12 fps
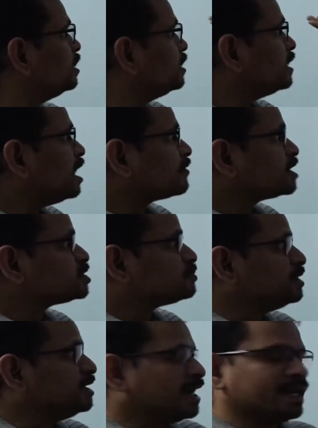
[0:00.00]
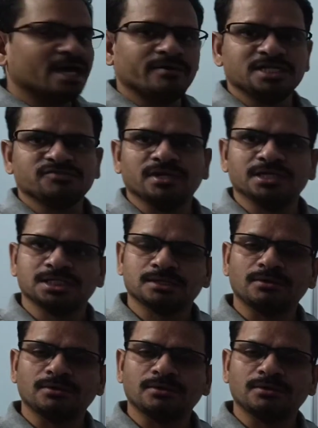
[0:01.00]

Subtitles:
average speed and average velocity.